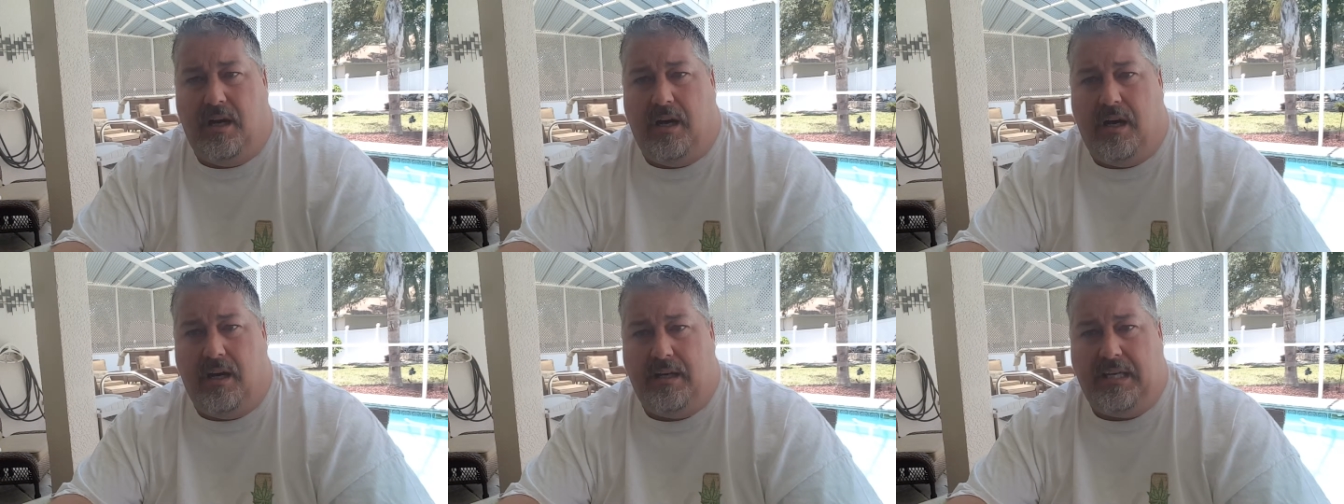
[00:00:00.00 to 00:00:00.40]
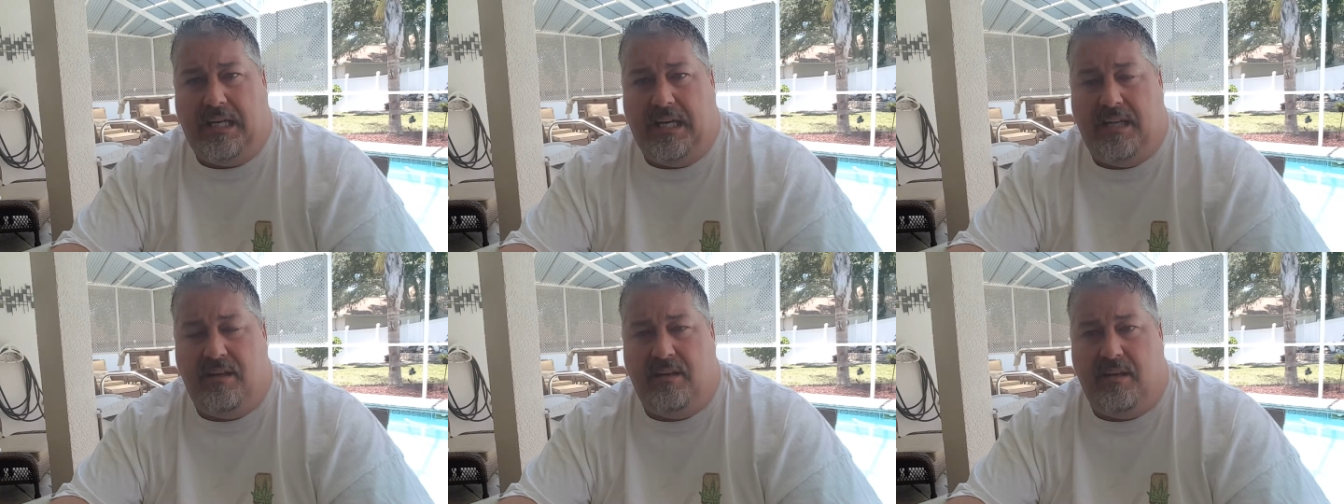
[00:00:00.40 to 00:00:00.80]

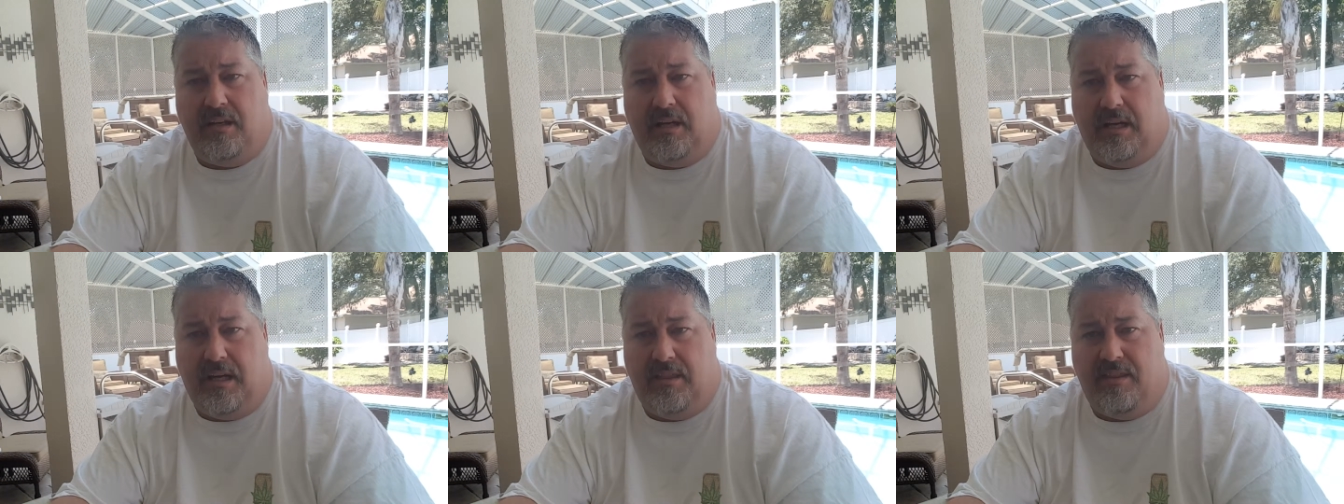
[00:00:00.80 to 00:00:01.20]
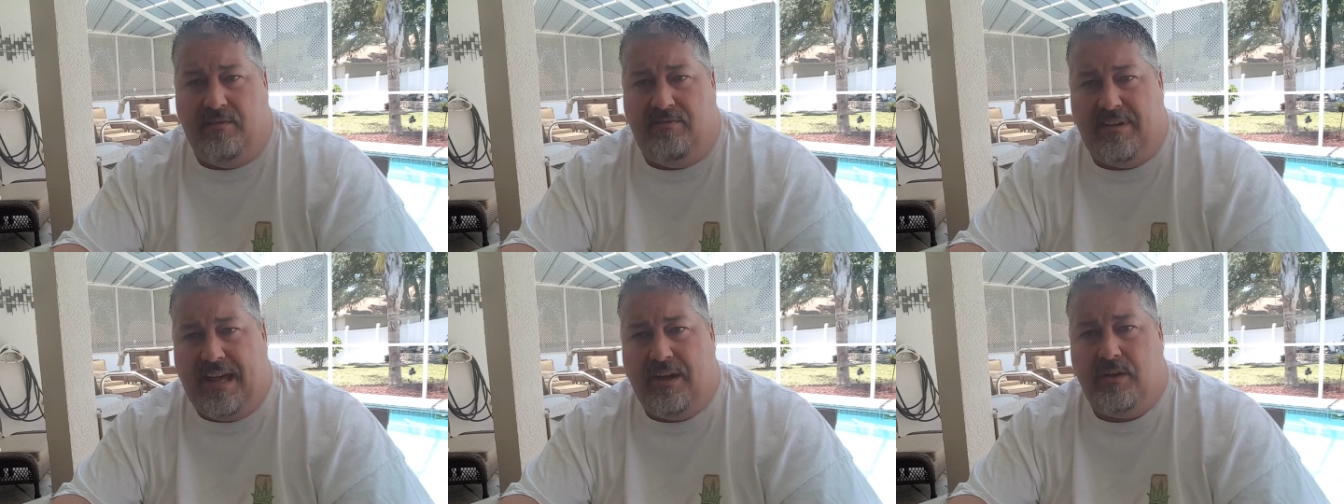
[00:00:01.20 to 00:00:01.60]
The
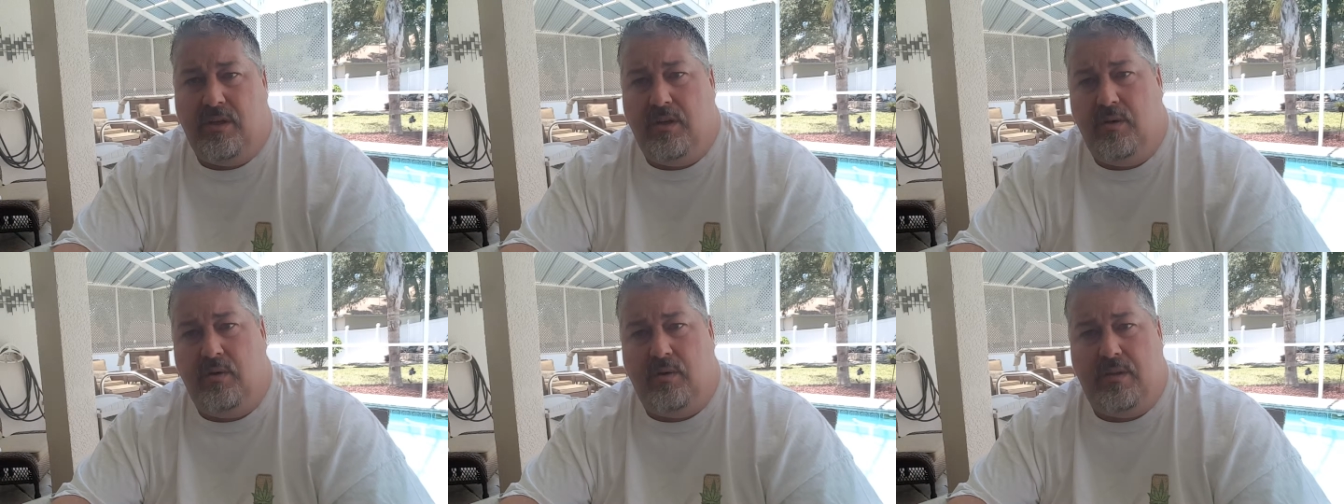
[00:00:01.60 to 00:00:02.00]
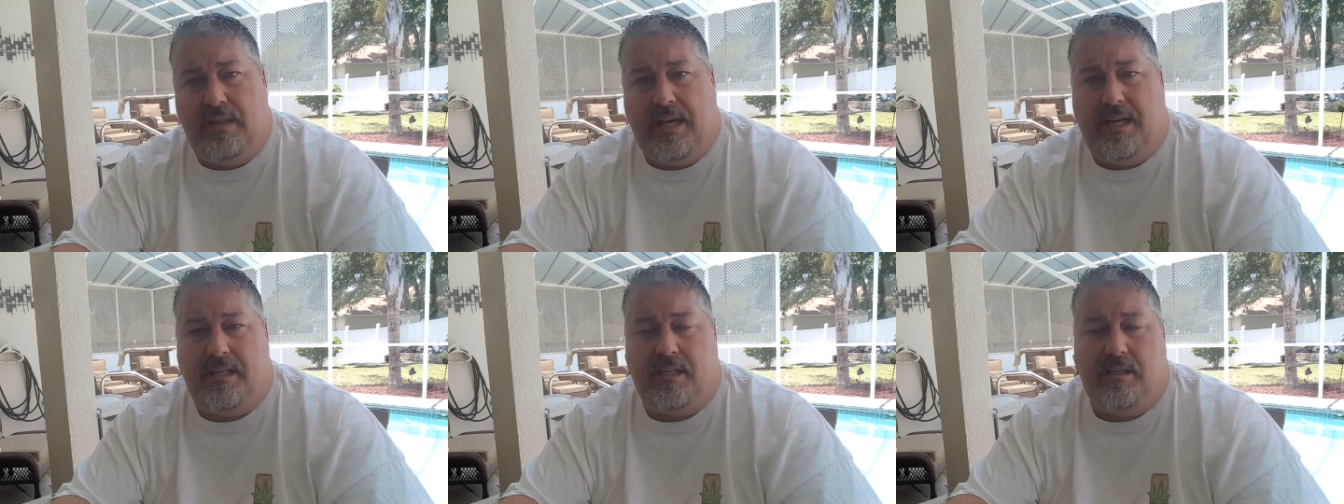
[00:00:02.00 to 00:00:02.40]
value
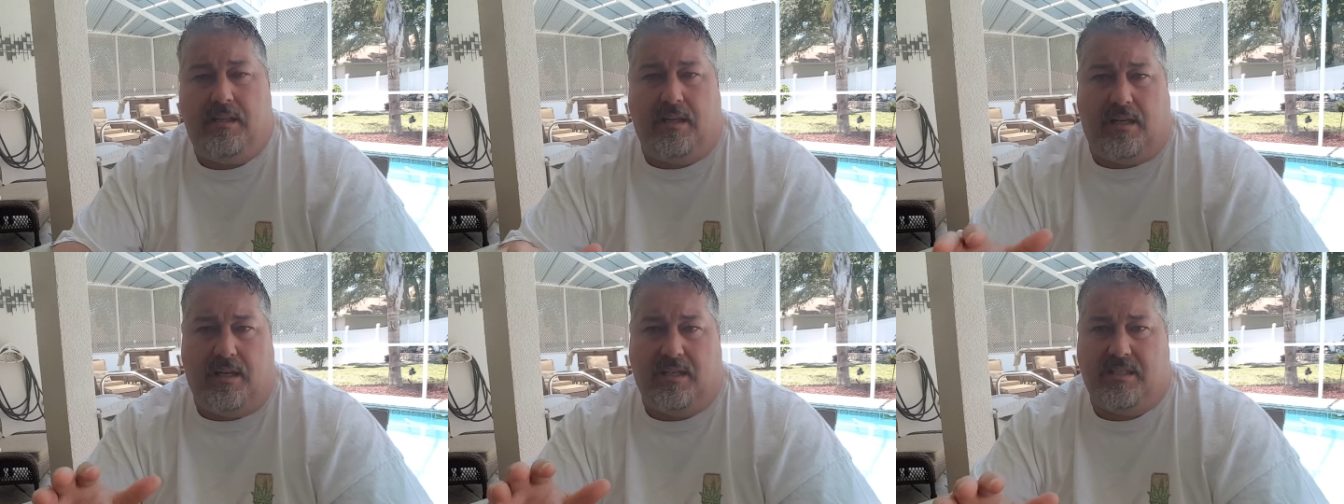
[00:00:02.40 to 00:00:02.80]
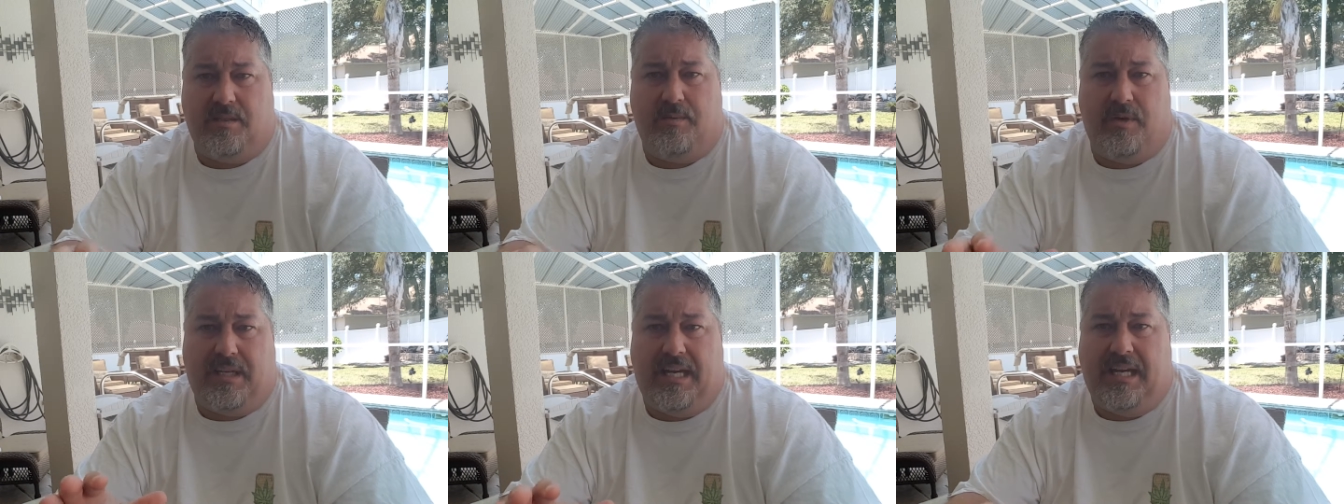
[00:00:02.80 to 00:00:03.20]
that the
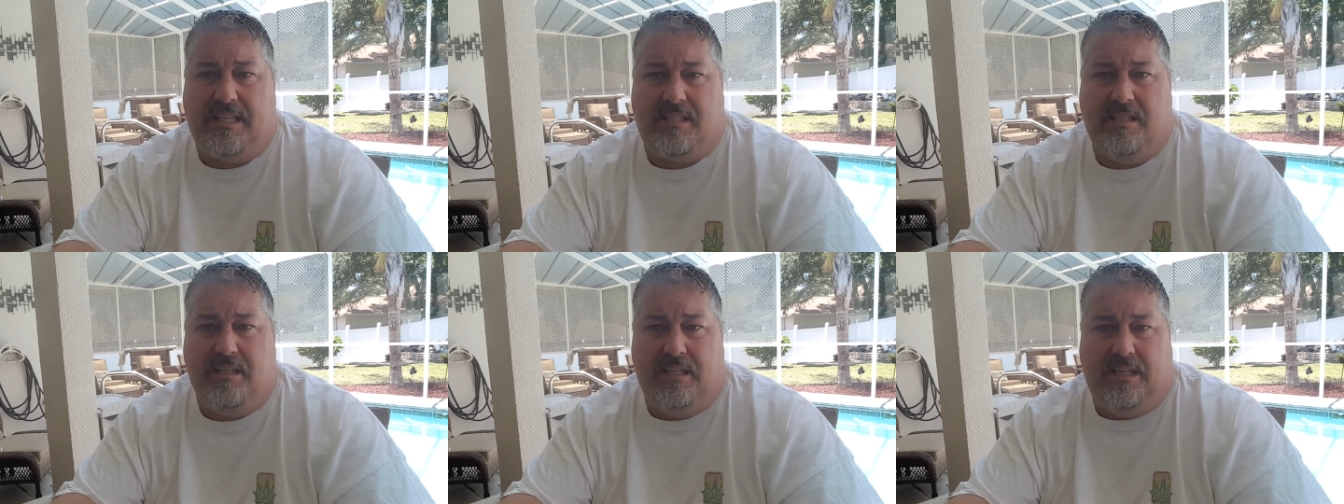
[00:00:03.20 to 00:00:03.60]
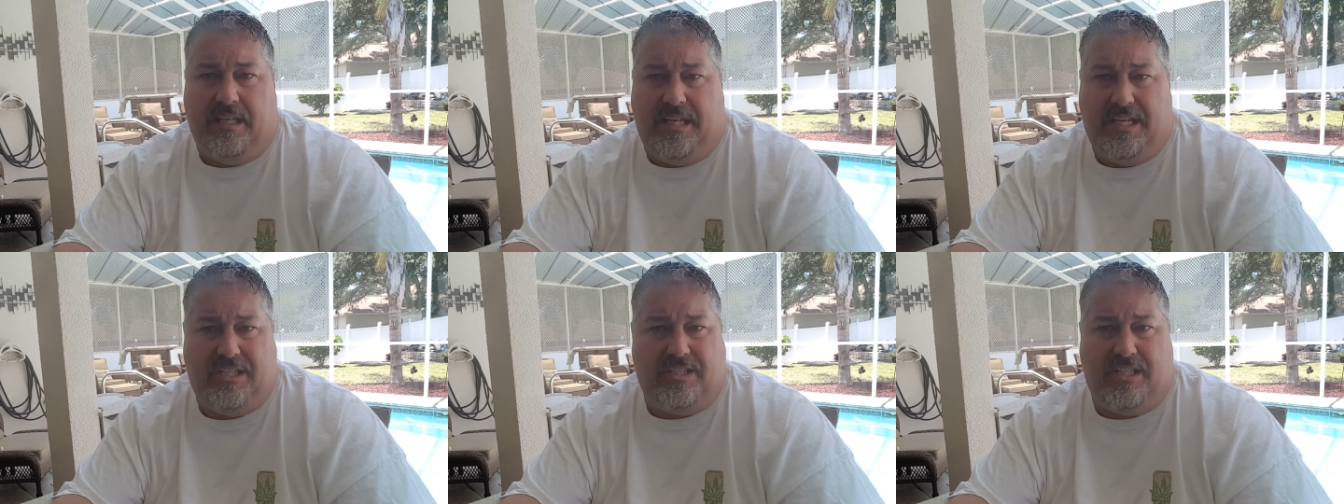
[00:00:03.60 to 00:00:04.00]
customer gets
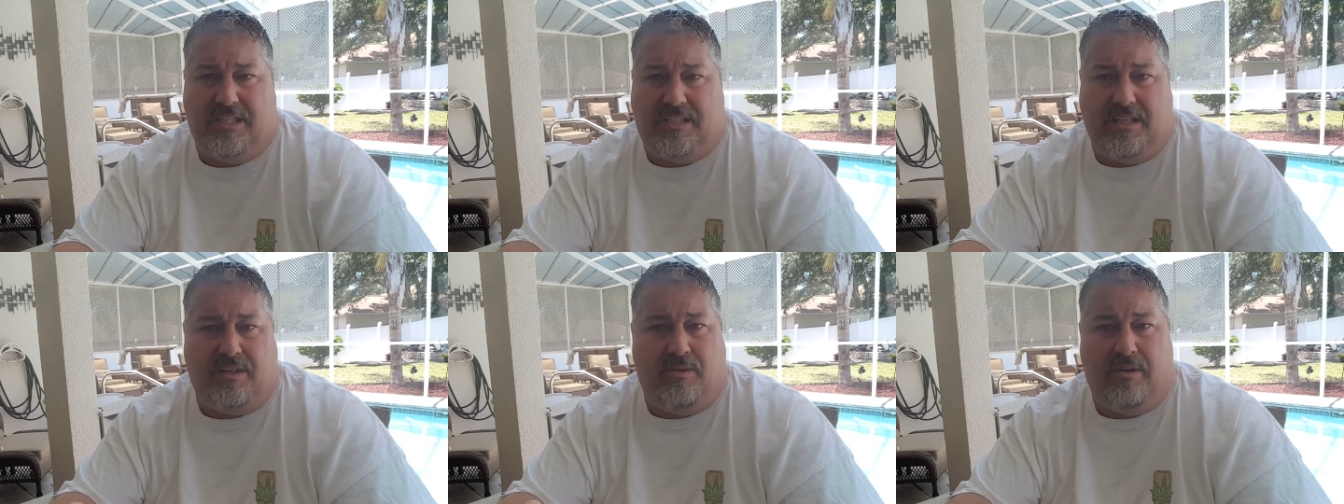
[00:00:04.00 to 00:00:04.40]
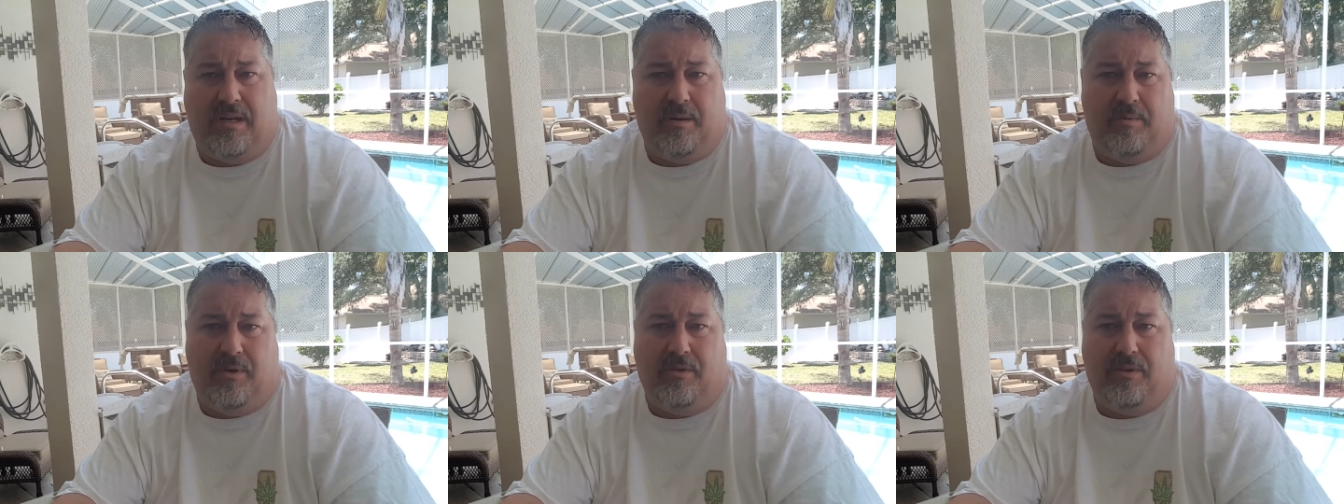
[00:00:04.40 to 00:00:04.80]
is just
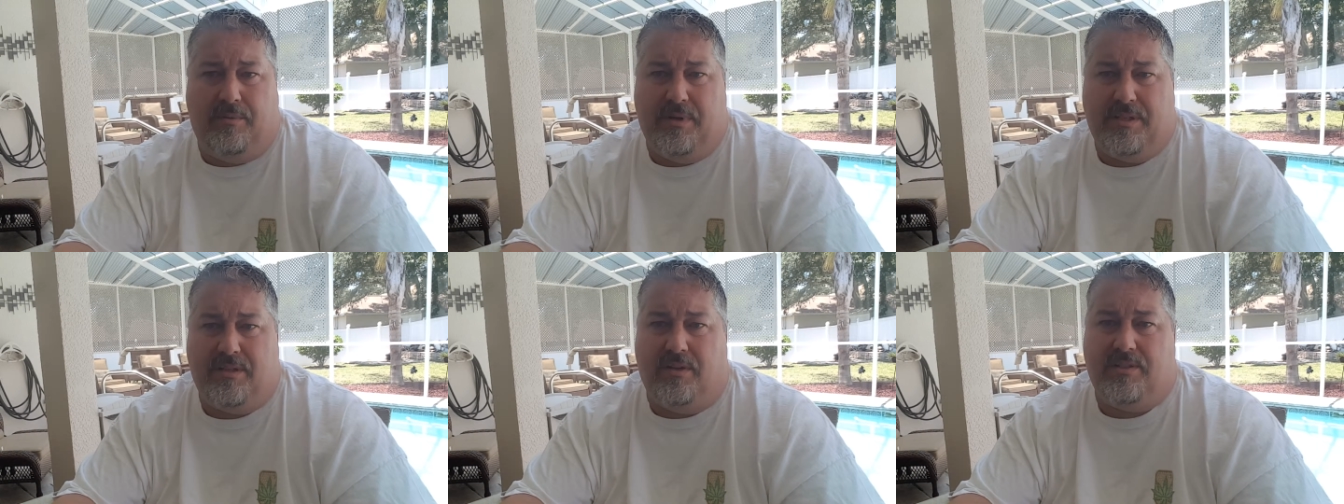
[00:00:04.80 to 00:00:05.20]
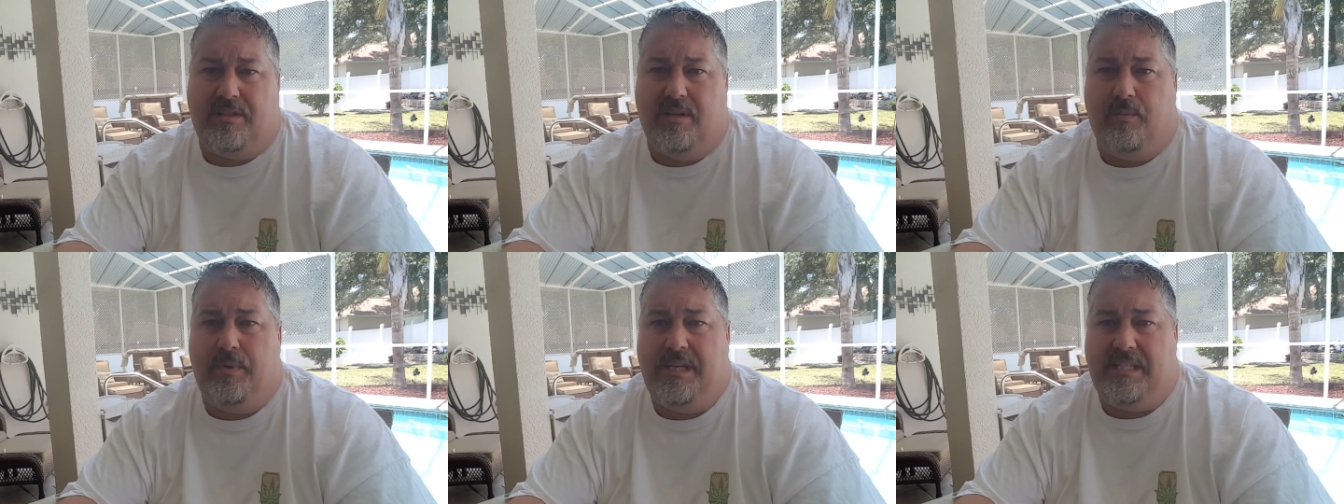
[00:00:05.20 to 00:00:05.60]
incredible. The results
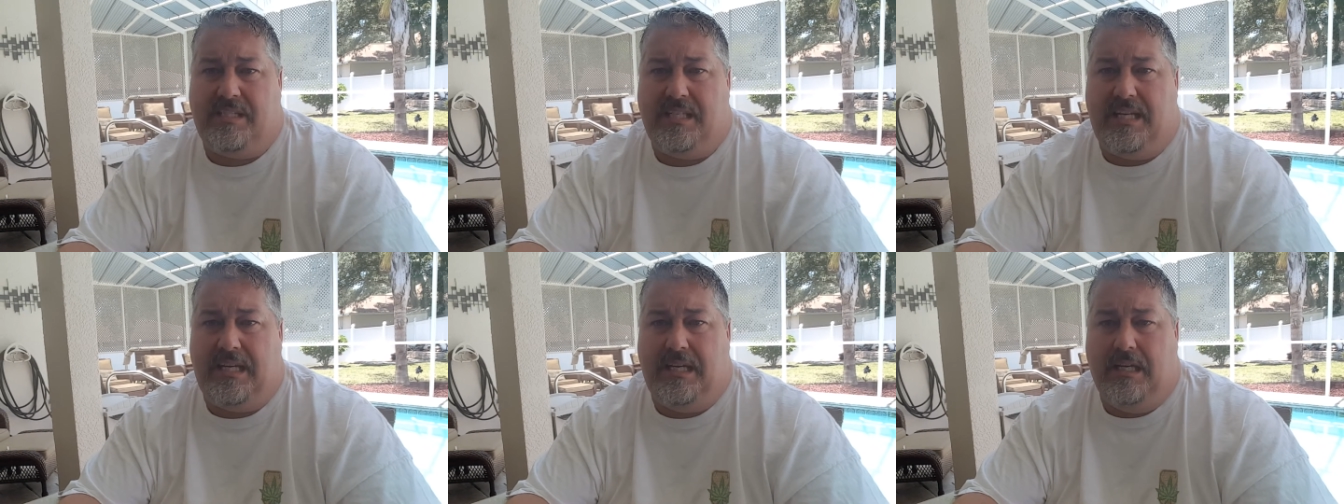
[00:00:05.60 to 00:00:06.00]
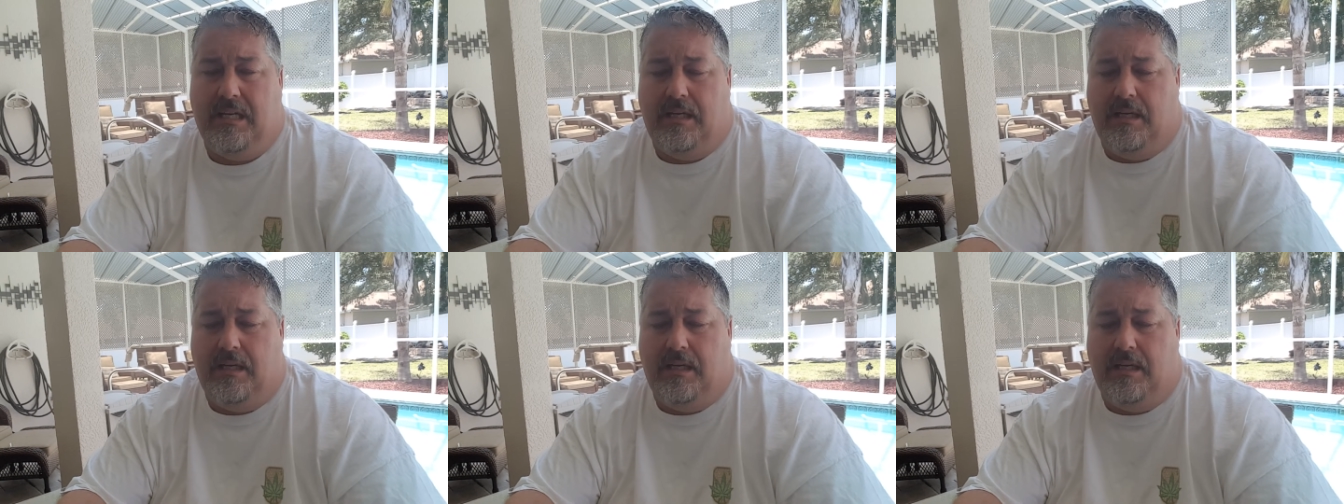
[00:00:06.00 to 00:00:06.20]
that we see,